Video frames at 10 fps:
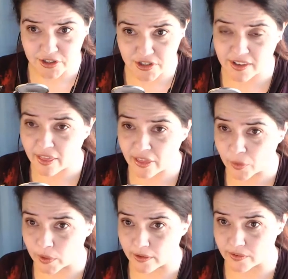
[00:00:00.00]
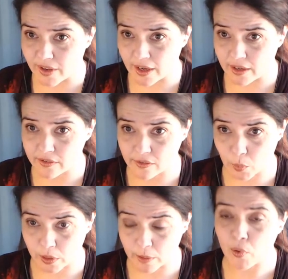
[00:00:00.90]
is another one of those cases
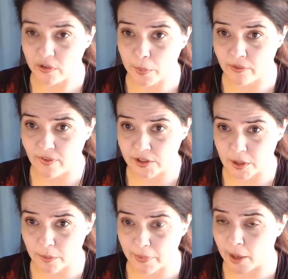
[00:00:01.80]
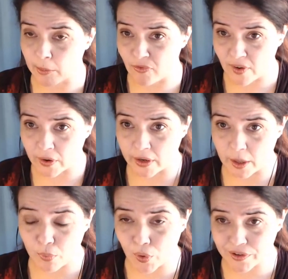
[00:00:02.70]
where the point spread function became very
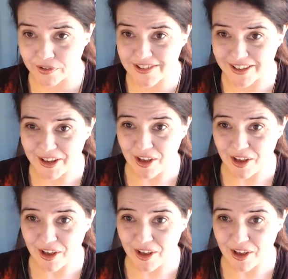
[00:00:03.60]
important